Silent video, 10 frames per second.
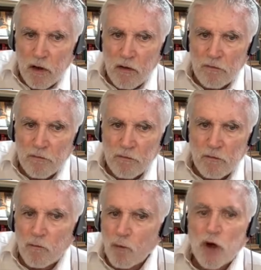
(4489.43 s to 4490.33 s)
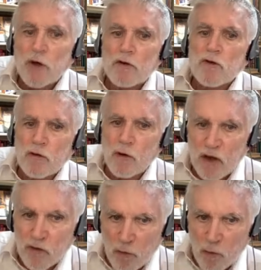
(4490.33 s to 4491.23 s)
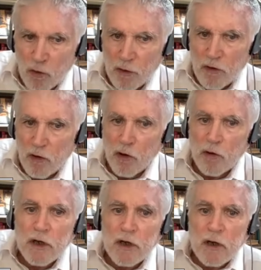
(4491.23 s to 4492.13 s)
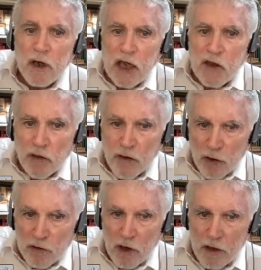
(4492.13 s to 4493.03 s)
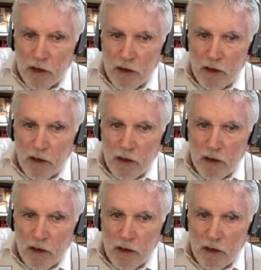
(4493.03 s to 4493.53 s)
of workers across the world, the whole. And thirdly,